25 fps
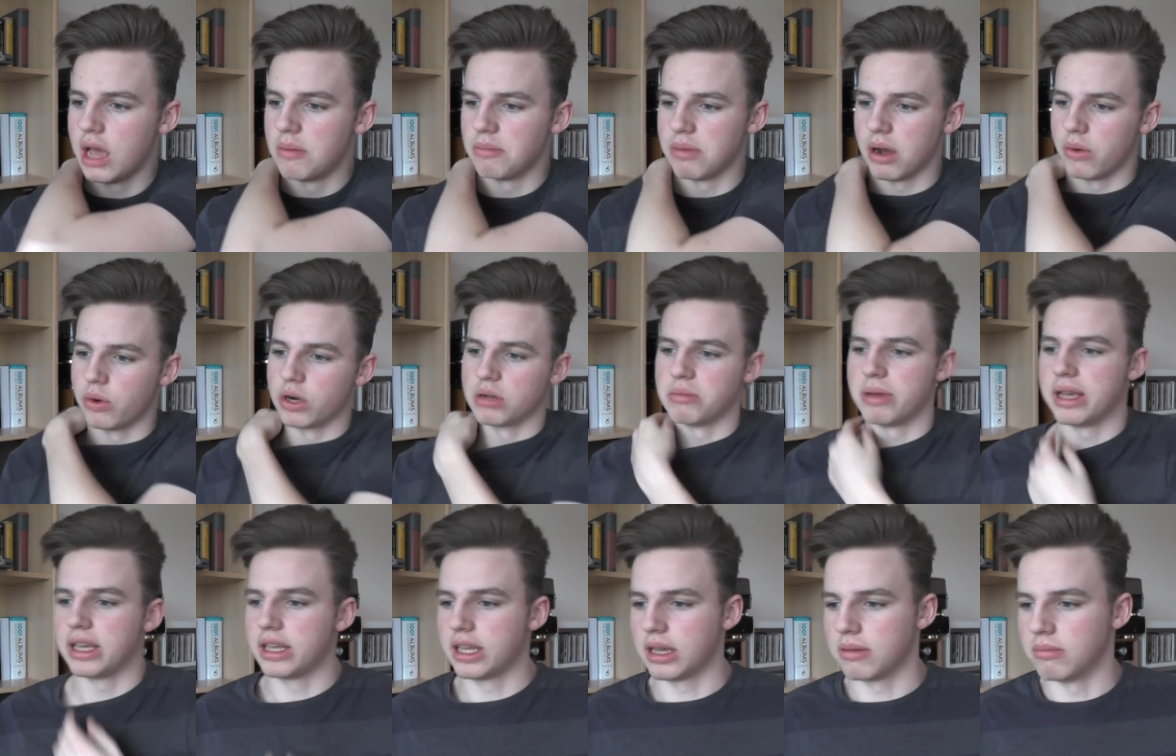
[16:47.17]
but I want to
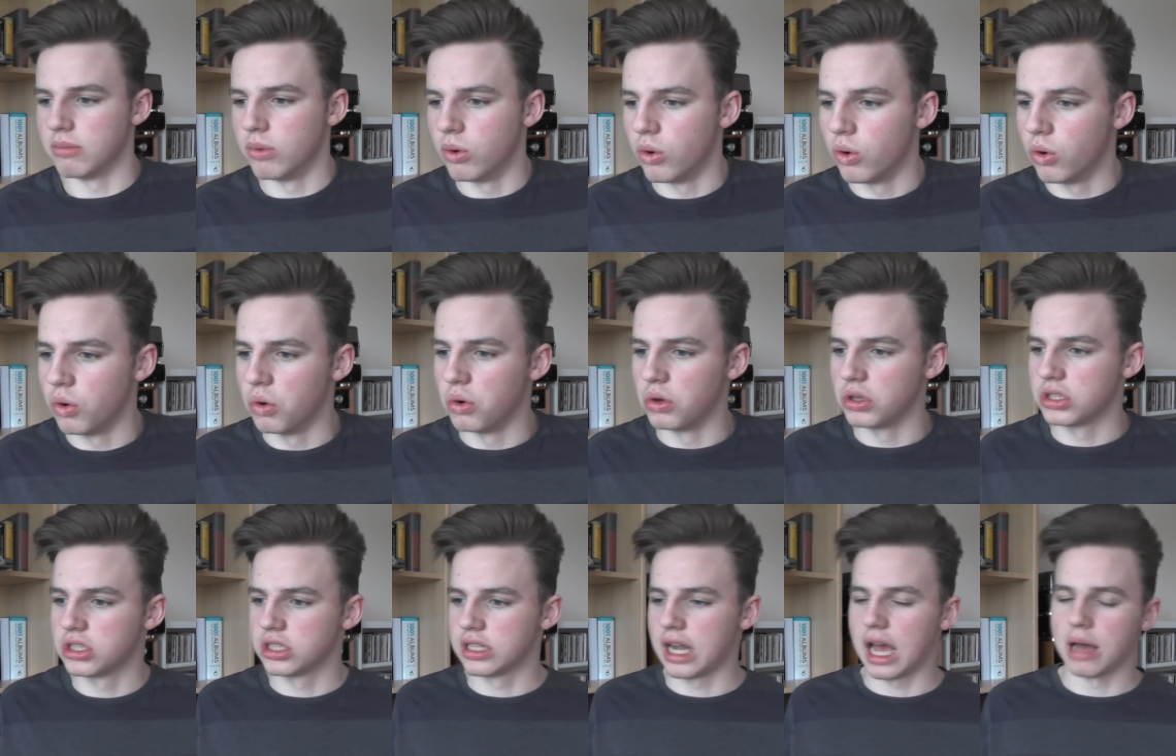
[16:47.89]
make it
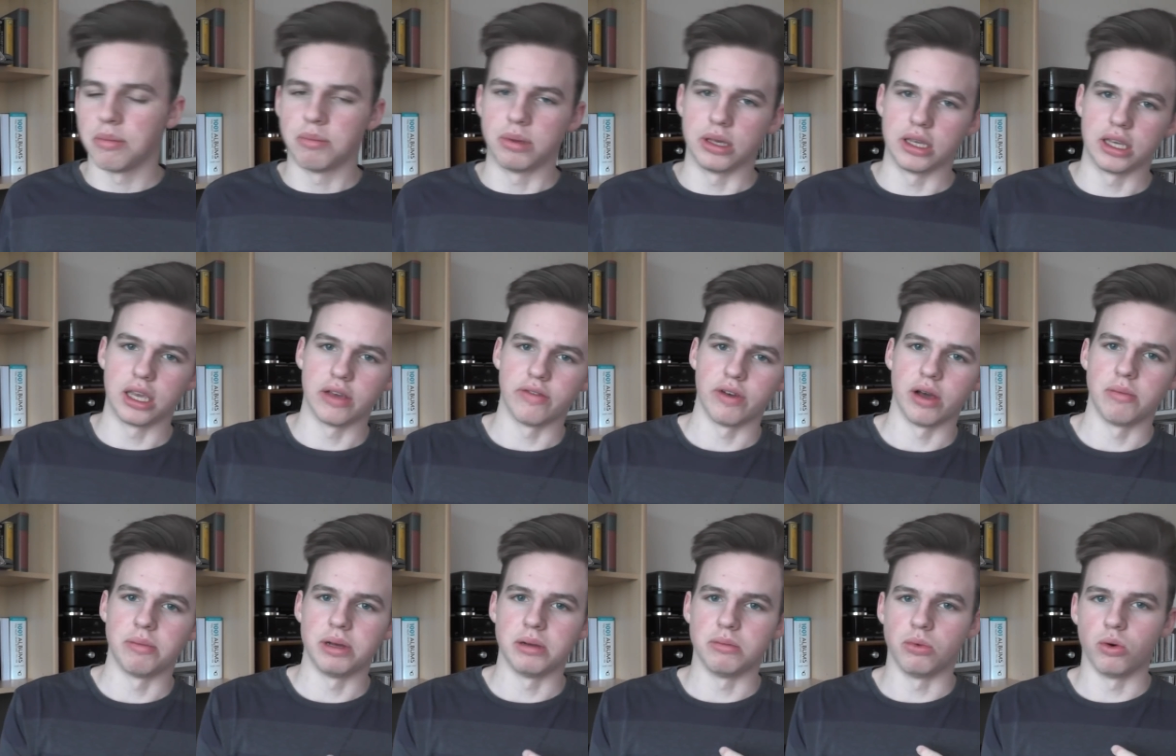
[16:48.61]
more snappy, give
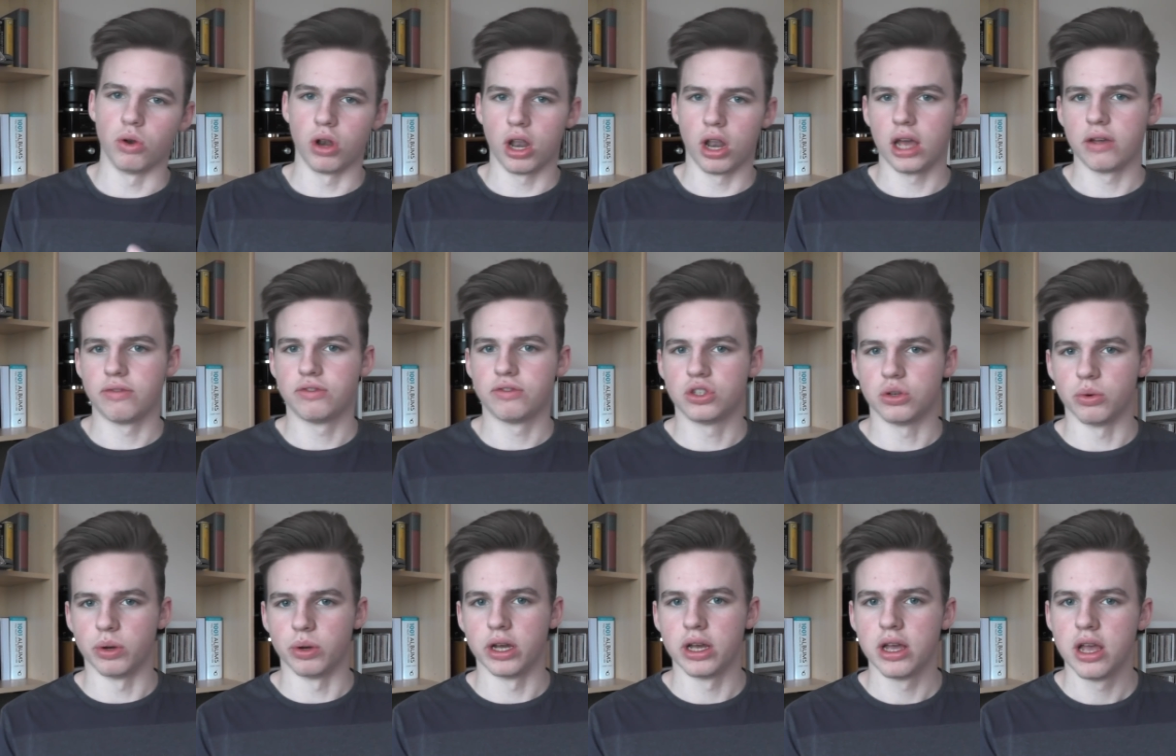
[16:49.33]
it a bit more life
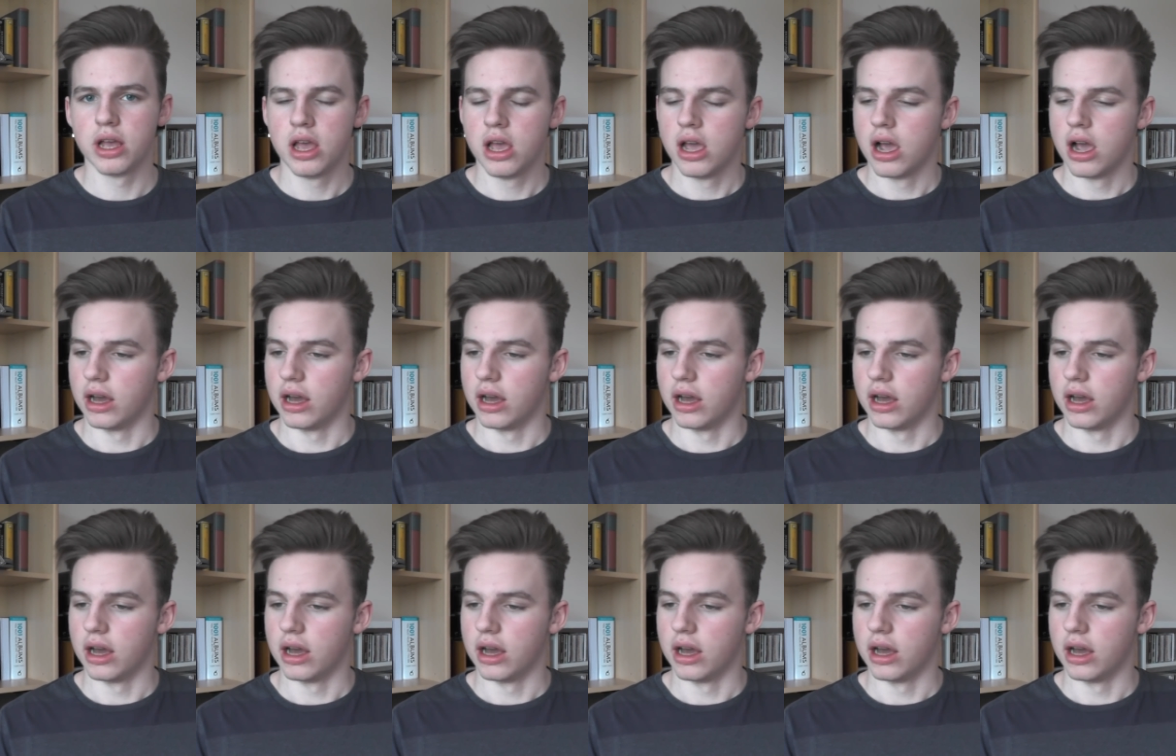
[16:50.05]
to it.